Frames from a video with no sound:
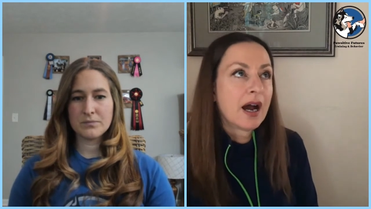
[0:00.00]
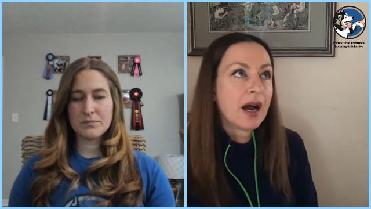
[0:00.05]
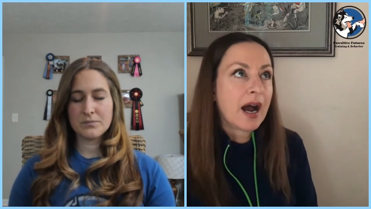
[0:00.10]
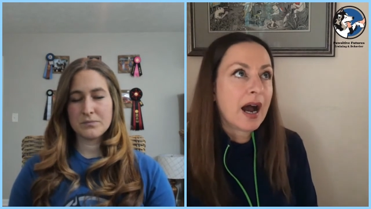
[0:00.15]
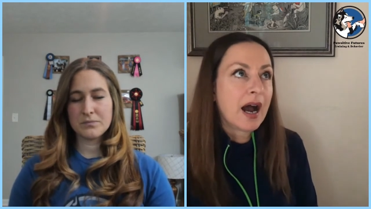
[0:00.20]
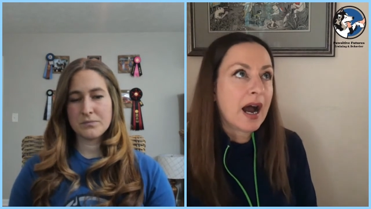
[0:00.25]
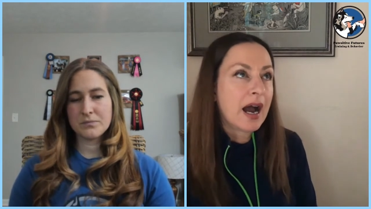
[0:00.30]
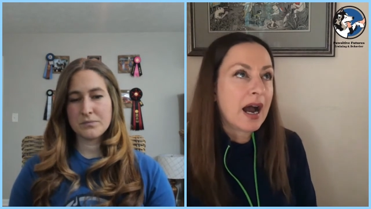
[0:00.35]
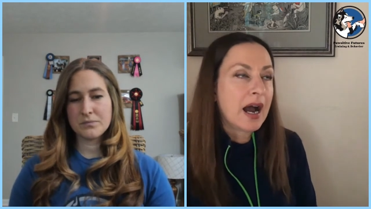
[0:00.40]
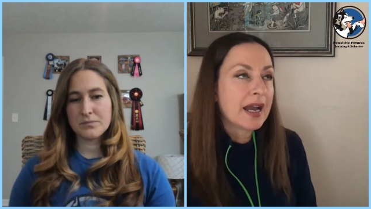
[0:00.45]

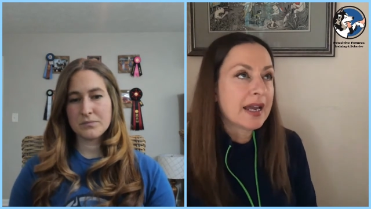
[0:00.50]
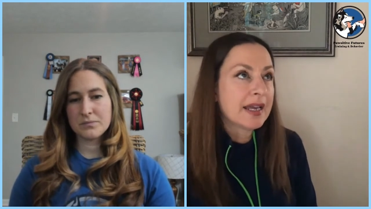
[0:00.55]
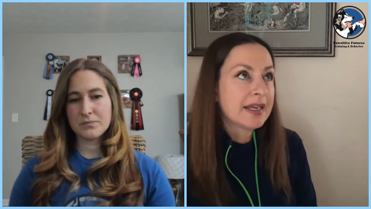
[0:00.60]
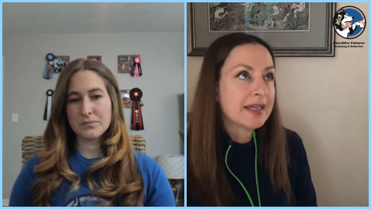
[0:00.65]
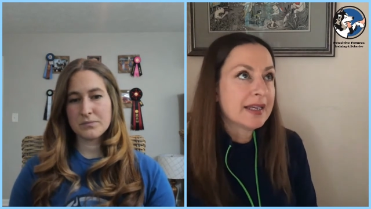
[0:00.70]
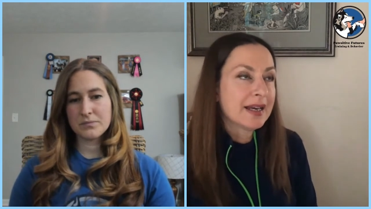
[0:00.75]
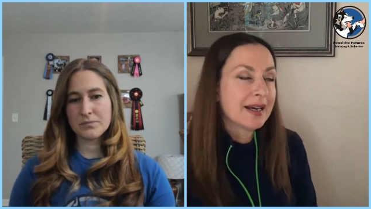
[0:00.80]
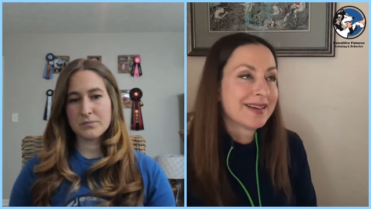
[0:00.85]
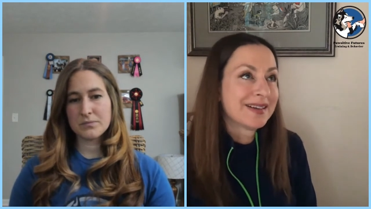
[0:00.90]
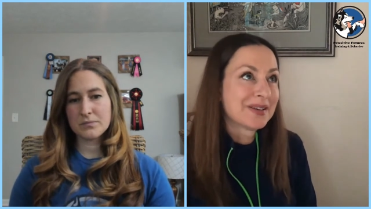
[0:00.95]

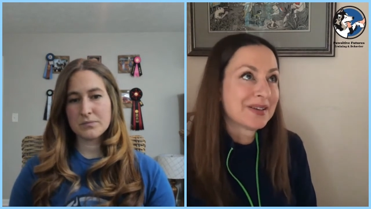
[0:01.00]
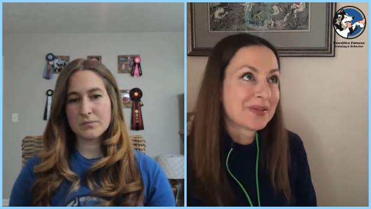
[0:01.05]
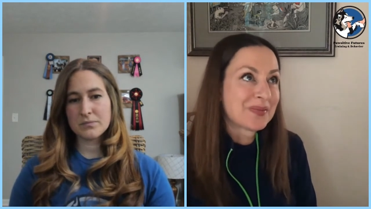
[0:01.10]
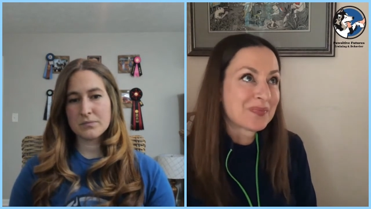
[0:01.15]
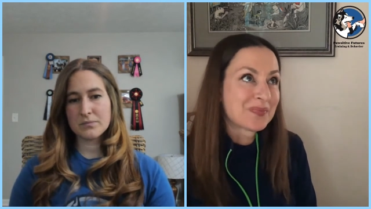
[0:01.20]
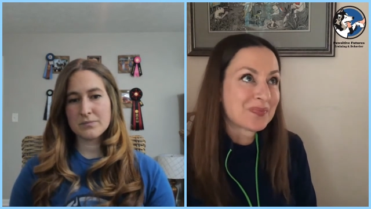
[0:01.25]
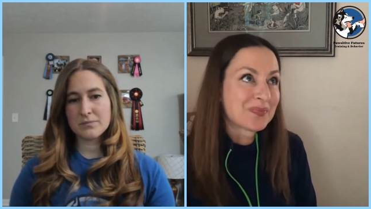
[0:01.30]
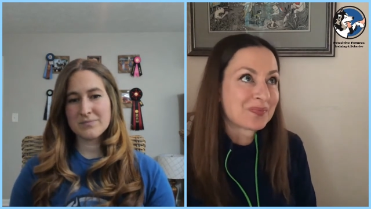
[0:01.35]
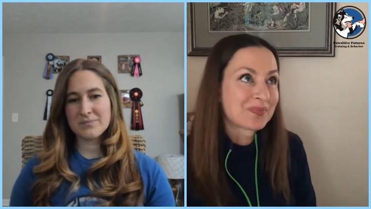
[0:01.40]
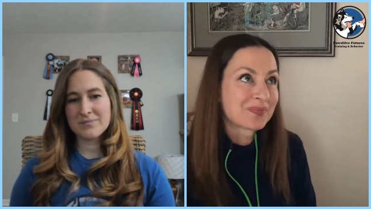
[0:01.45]
Speaker 1: I
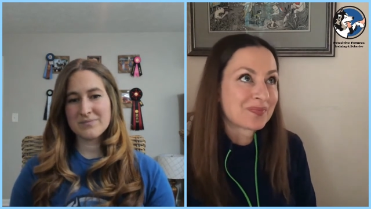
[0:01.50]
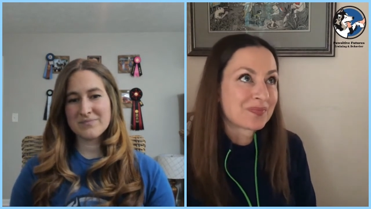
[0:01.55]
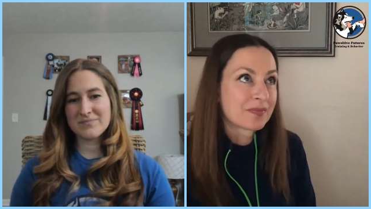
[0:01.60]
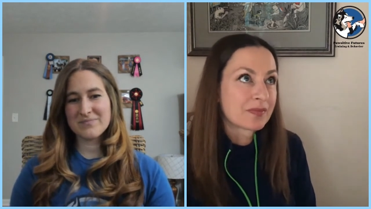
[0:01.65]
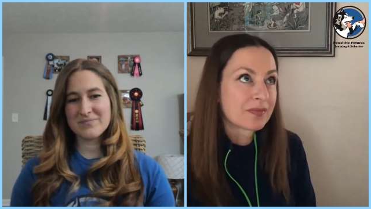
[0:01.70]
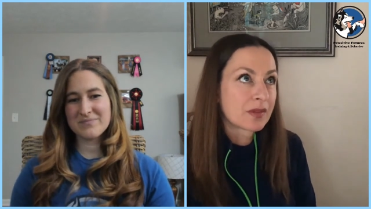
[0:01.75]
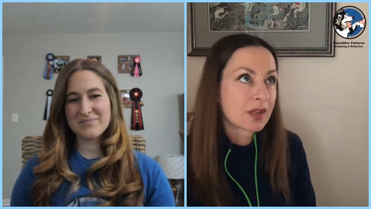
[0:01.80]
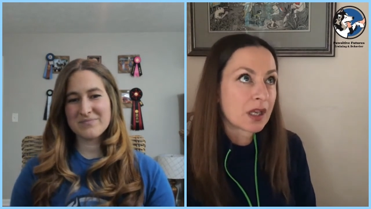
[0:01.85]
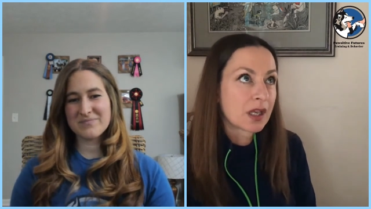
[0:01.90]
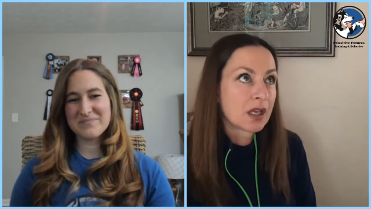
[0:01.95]

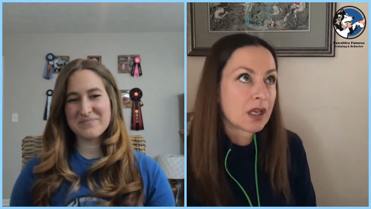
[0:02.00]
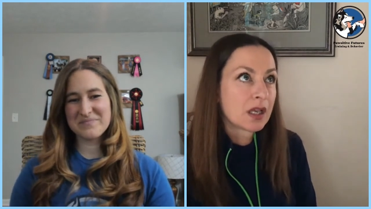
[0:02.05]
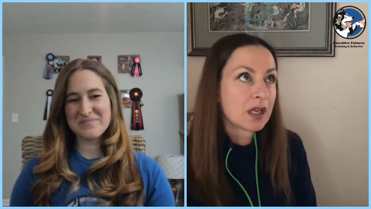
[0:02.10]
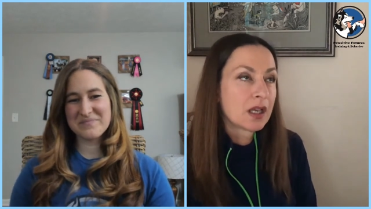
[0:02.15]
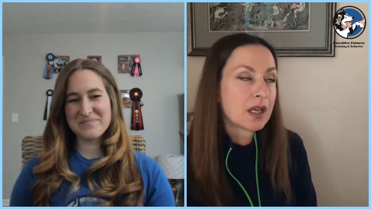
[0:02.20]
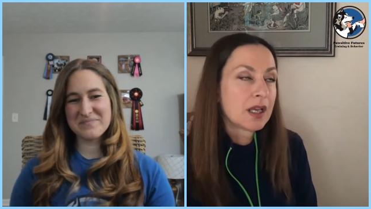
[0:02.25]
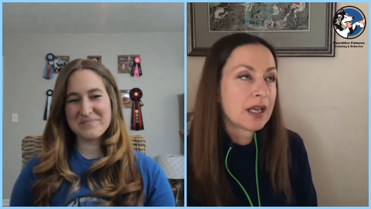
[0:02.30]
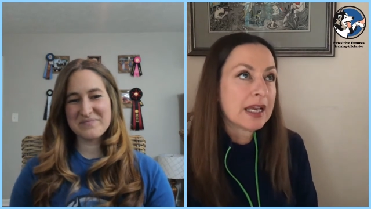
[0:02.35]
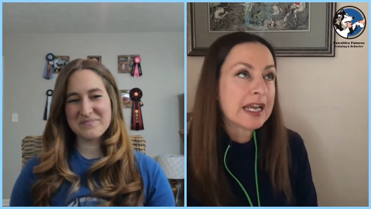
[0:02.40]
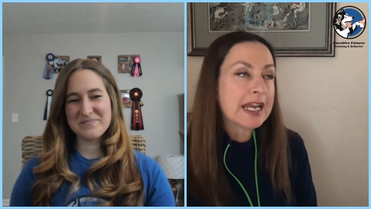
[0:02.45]

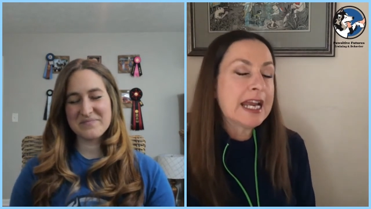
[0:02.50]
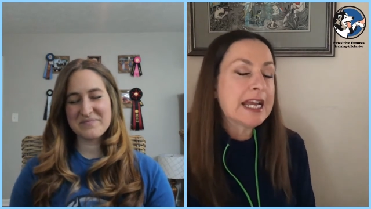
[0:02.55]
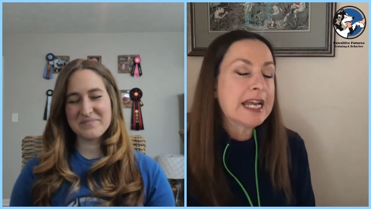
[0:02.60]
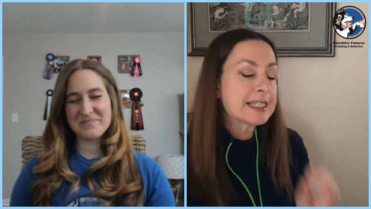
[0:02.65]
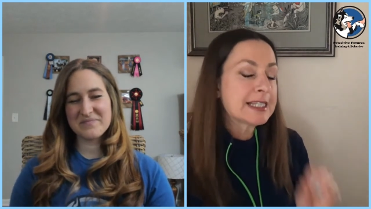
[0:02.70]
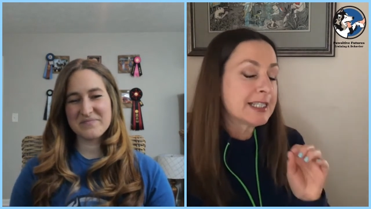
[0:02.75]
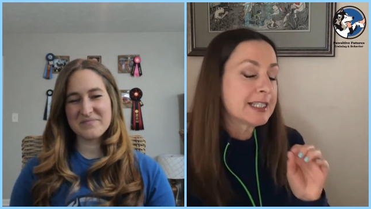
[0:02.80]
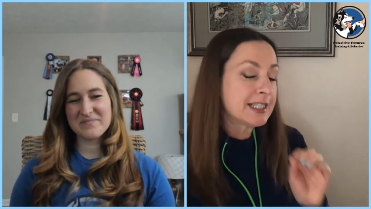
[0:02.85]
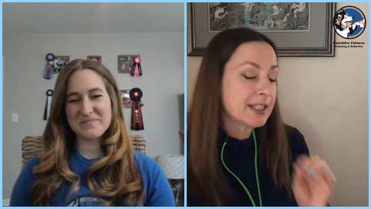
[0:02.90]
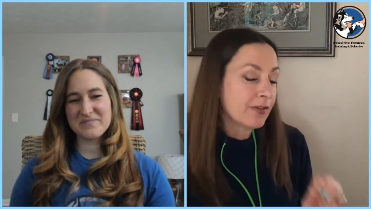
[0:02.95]
it's
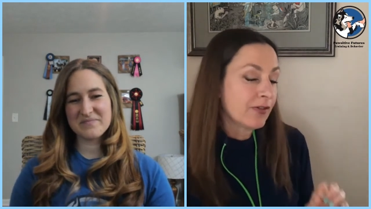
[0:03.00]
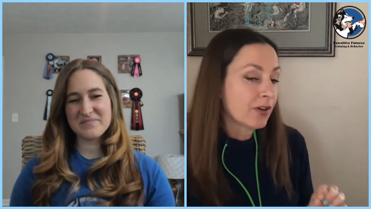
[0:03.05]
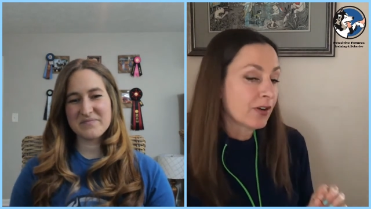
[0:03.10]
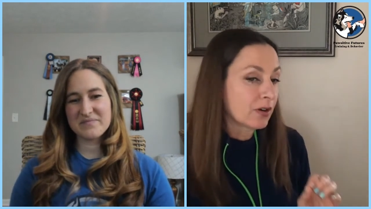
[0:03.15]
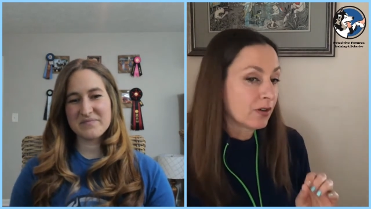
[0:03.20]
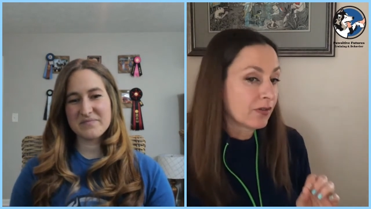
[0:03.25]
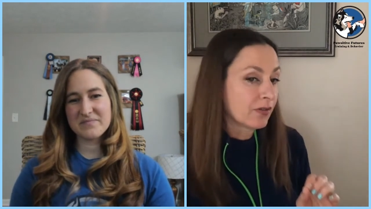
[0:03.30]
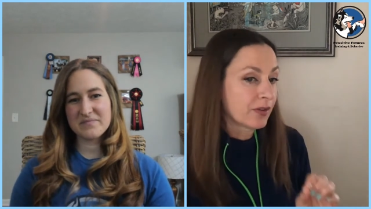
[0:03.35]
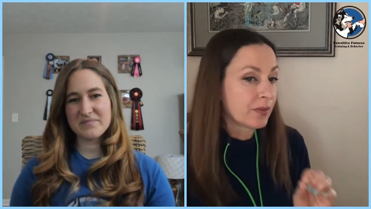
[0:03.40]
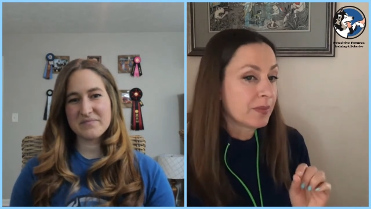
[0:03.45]

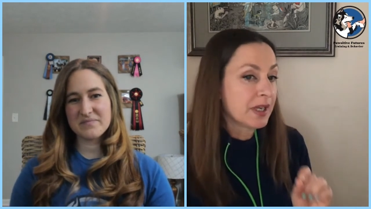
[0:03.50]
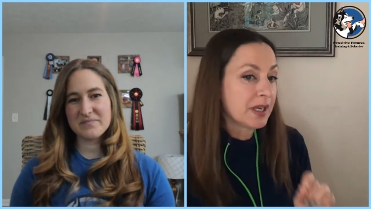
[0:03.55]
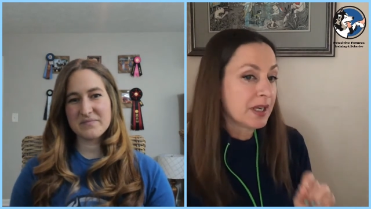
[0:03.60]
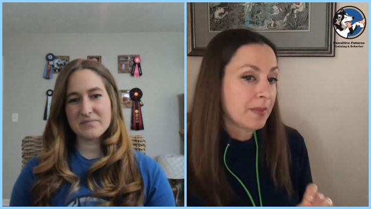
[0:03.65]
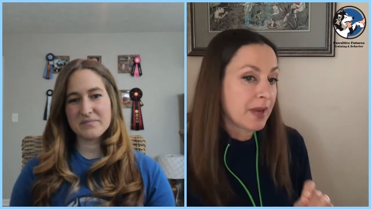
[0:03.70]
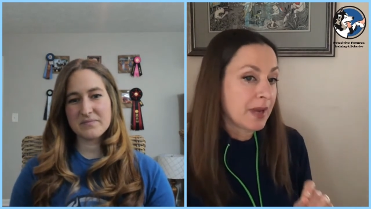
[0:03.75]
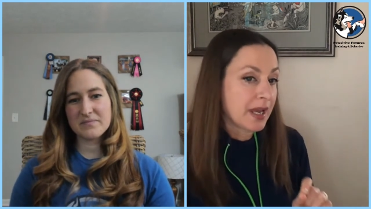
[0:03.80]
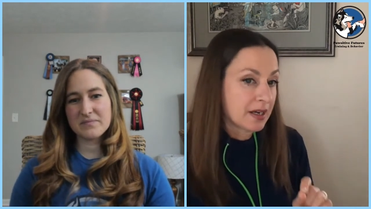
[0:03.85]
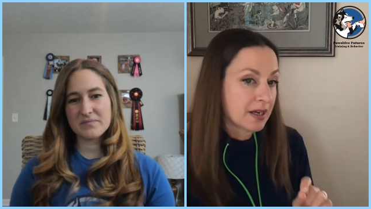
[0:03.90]
difficult for me to make a